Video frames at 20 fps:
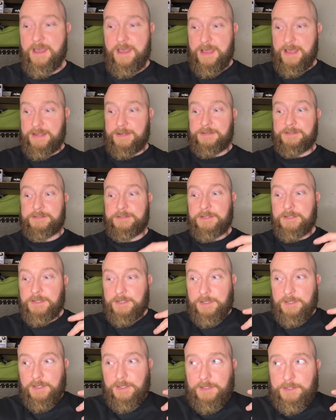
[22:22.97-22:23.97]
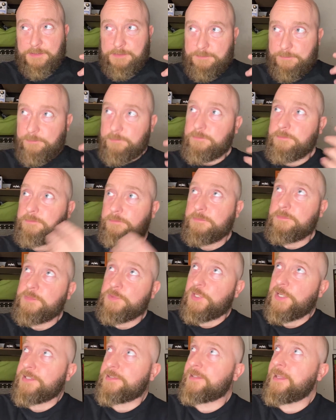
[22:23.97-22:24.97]
And
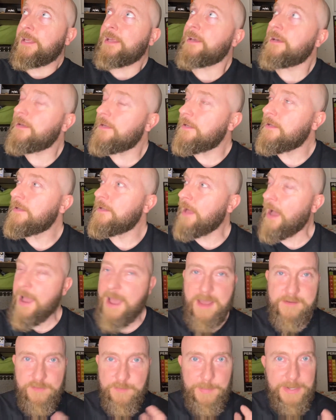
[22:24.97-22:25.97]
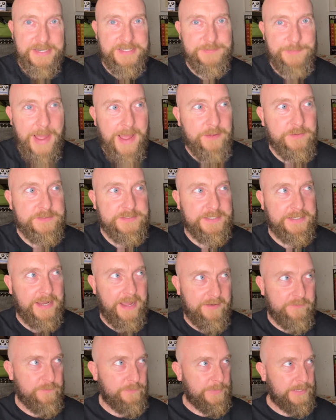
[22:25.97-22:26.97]
I haven't been as bouncy and I
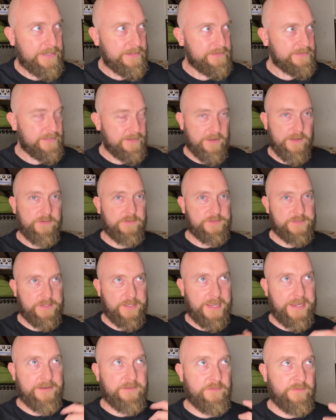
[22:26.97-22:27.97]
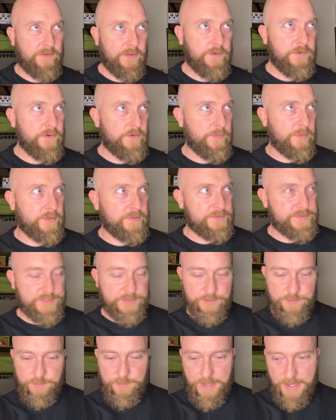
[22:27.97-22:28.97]
haven't been as invulnerable
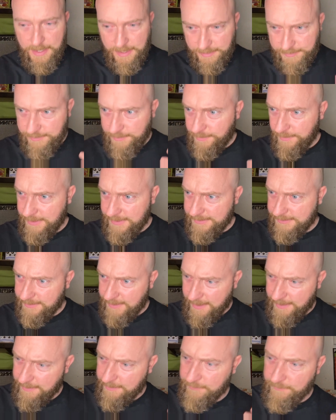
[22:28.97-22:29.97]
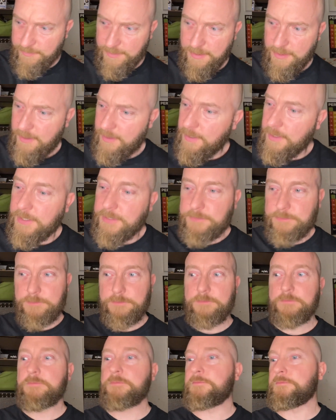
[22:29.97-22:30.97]
to these kind of,
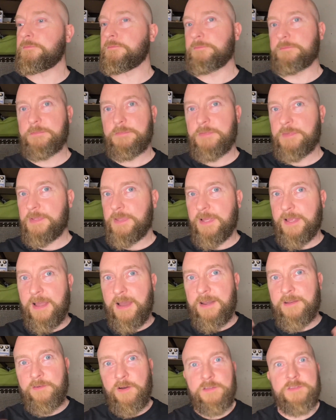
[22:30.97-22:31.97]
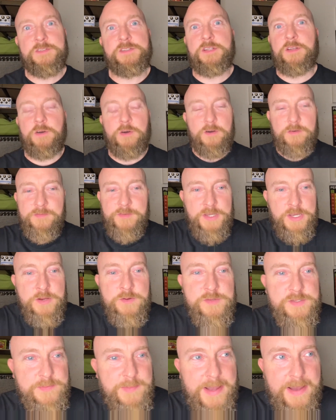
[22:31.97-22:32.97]
the kind of onslaught of
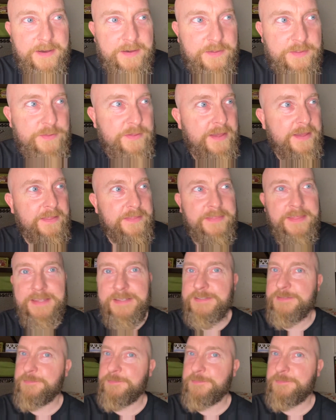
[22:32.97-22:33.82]
news about things